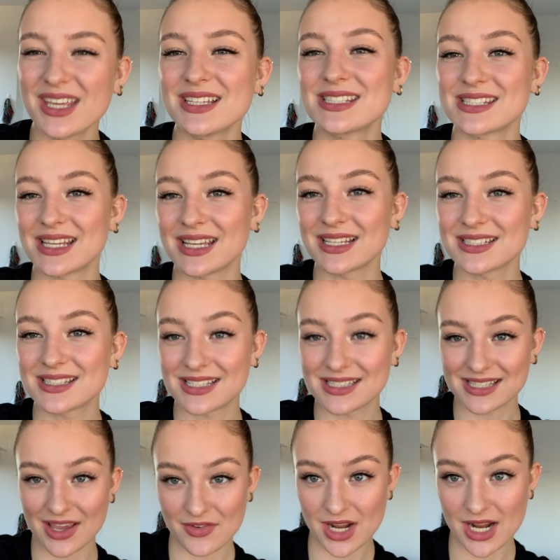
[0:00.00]
a 6
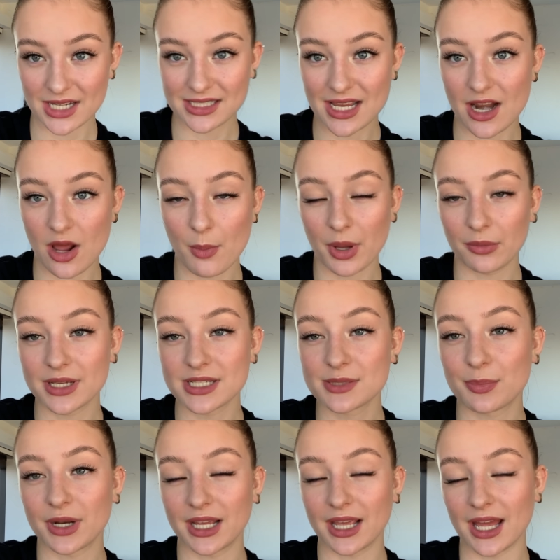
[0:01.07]
to 7 out of 10 on my
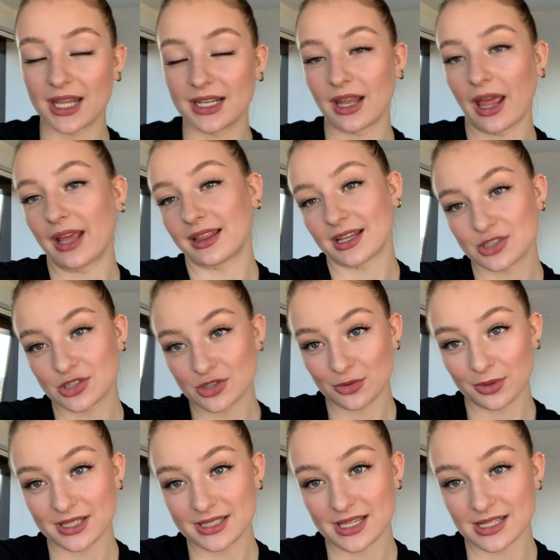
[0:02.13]
wrist, but again, like that's just
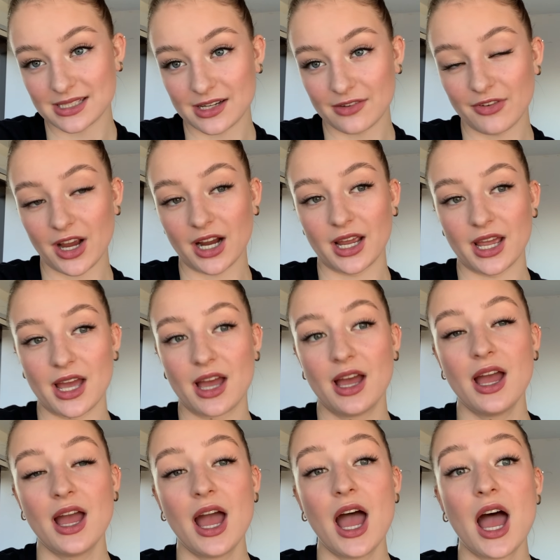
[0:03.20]
a really sensitive area.
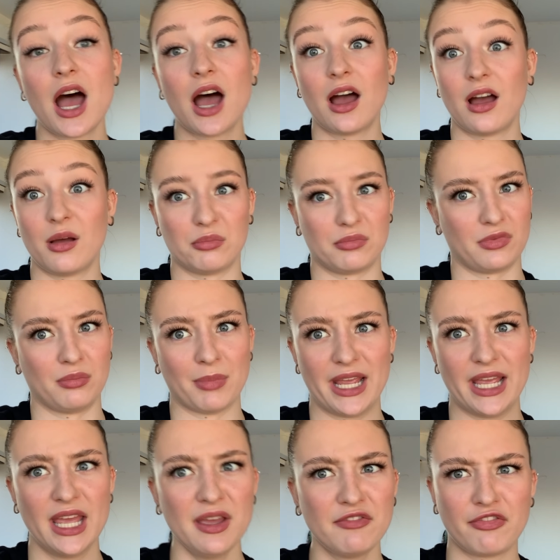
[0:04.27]

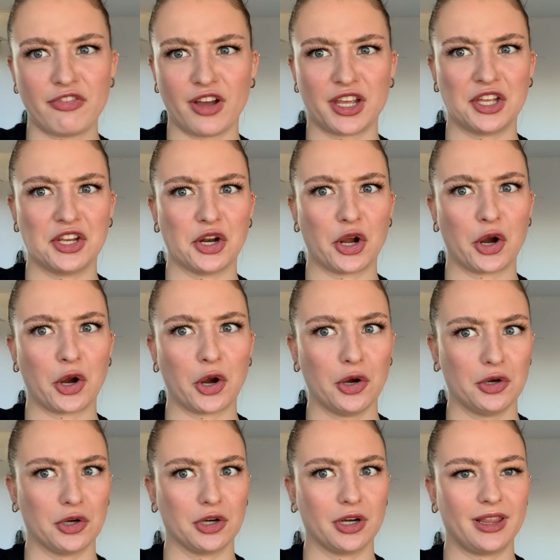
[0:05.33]
My hip fucking
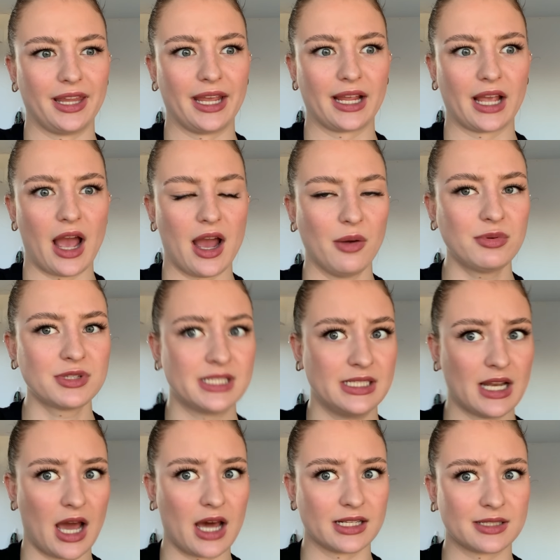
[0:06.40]
hurt. Like I was
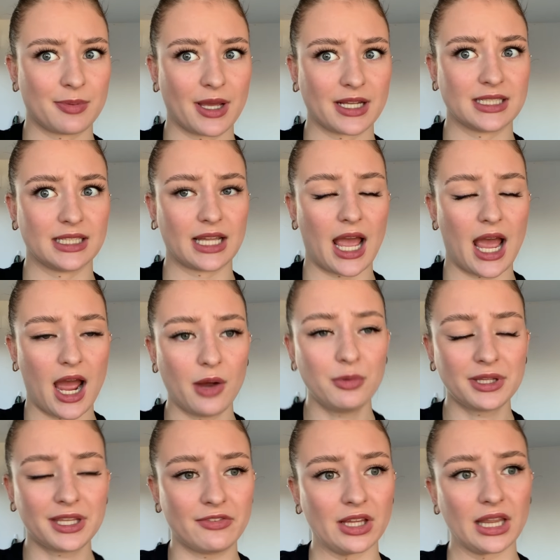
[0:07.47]
not expecting that. I
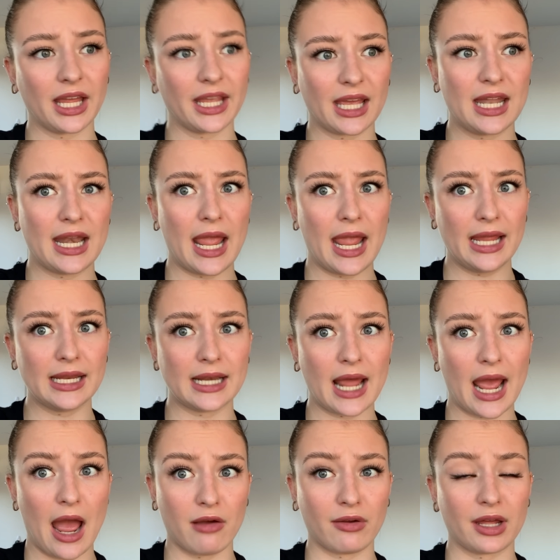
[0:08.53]
would give it like an
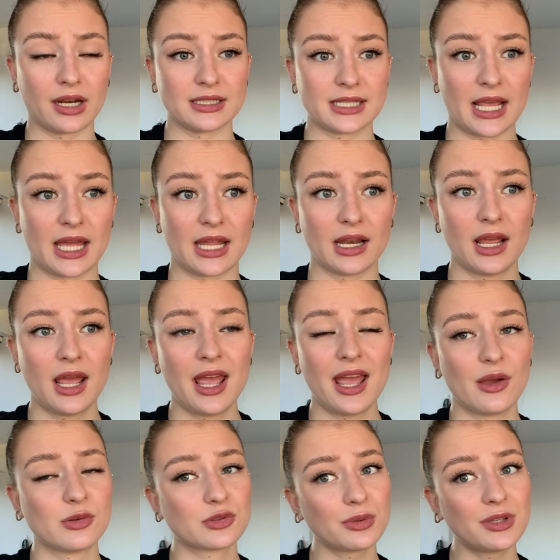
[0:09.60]
8.5 out of 10.
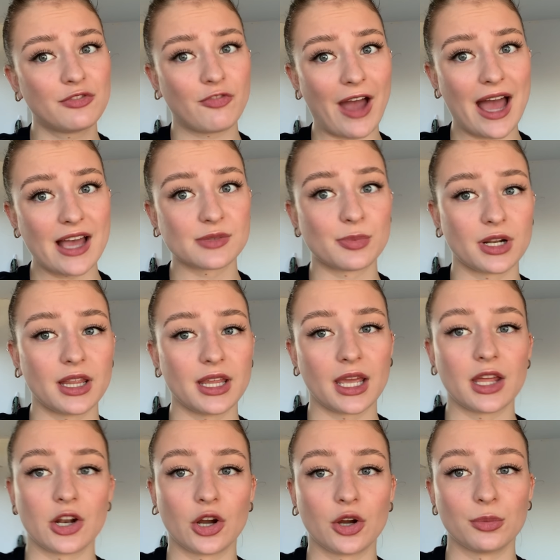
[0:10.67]
It was really fast, but
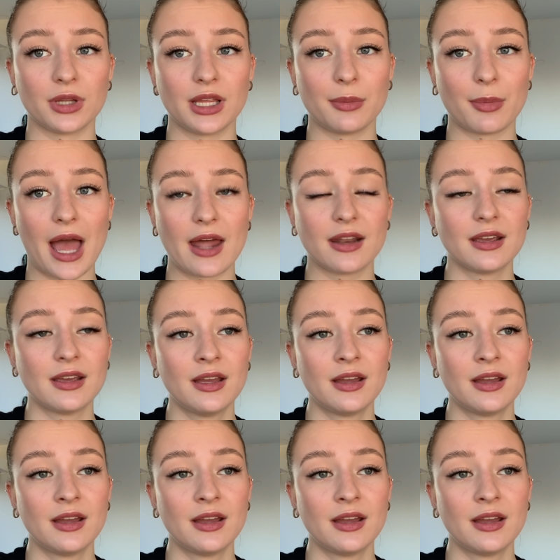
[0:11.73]
like it hurt really bad.